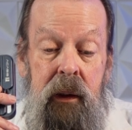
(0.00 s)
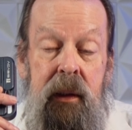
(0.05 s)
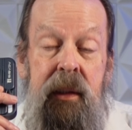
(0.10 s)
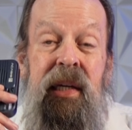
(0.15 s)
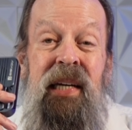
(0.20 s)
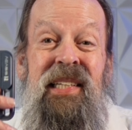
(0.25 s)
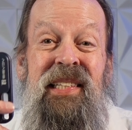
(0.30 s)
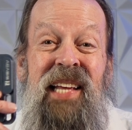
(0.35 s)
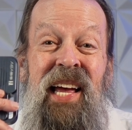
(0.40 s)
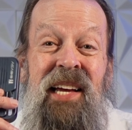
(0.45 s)

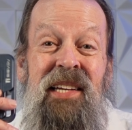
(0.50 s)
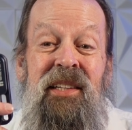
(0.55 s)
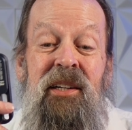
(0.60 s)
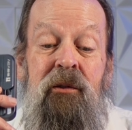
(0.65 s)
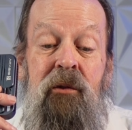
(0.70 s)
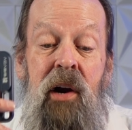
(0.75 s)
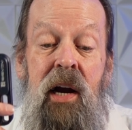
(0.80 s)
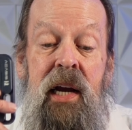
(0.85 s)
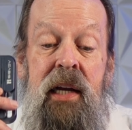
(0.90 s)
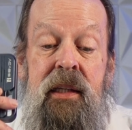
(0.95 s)
6,000
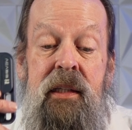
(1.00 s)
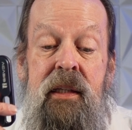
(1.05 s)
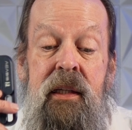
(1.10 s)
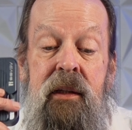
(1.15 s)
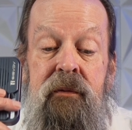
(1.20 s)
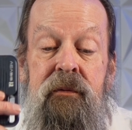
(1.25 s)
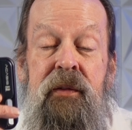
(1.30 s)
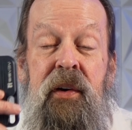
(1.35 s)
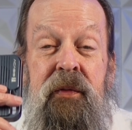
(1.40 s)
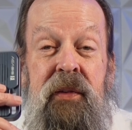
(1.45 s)
writes
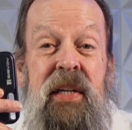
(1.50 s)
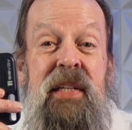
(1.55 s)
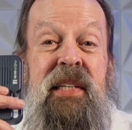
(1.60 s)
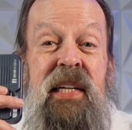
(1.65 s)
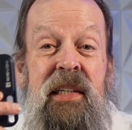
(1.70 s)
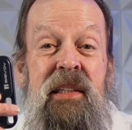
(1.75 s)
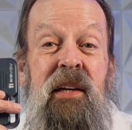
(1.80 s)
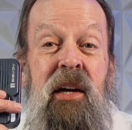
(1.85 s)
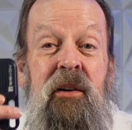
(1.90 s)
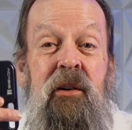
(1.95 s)
and
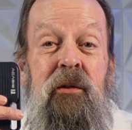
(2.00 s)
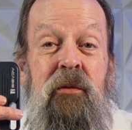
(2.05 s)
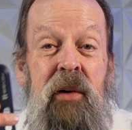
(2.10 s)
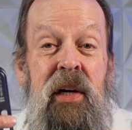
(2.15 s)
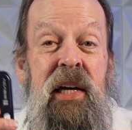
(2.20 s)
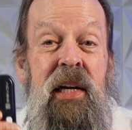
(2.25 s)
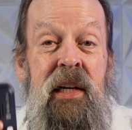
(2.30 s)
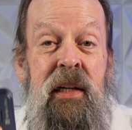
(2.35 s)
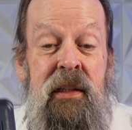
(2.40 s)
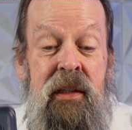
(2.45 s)
5,600
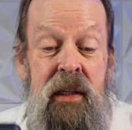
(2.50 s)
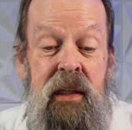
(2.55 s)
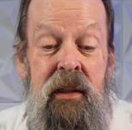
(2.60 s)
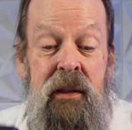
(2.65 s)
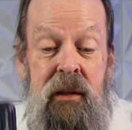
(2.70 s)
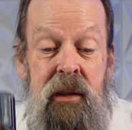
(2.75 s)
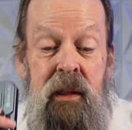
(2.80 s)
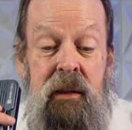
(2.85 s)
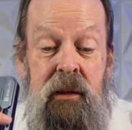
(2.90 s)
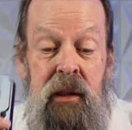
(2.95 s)
reads
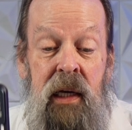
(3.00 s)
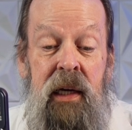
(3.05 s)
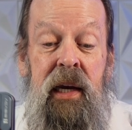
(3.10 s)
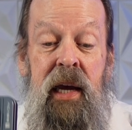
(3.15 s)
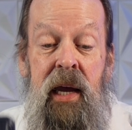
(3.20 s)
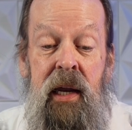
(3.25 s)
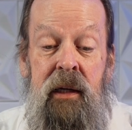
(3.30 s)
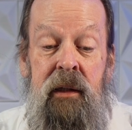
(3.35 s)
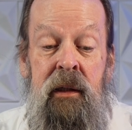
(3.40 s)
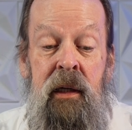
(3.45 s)
is, is,
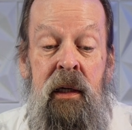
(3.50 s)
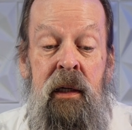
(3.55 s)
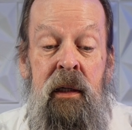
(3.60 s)
again,